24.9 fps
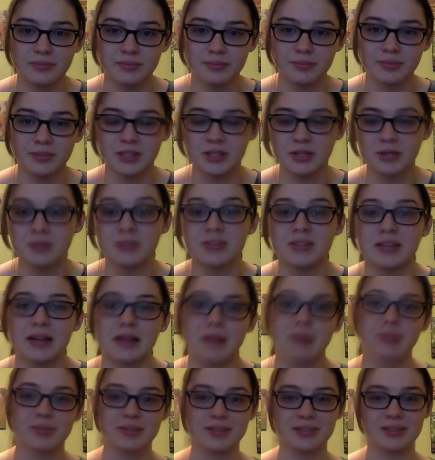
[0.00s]

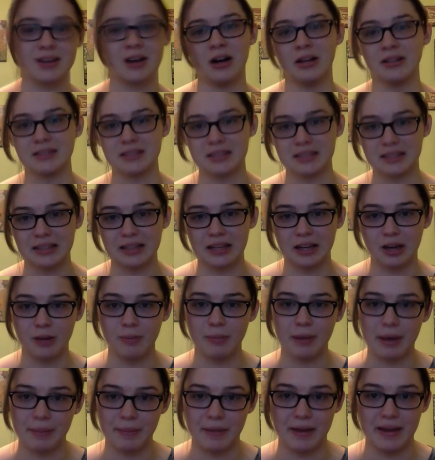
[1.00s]
Suicide was constantly on
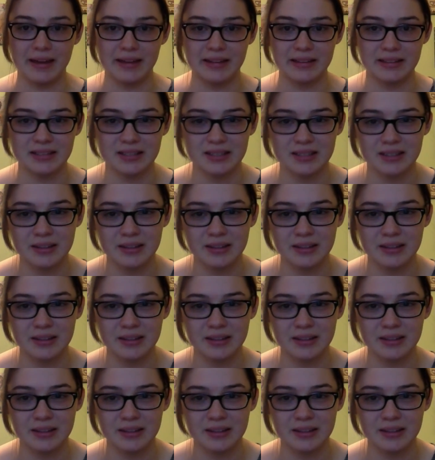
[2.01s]
my mind.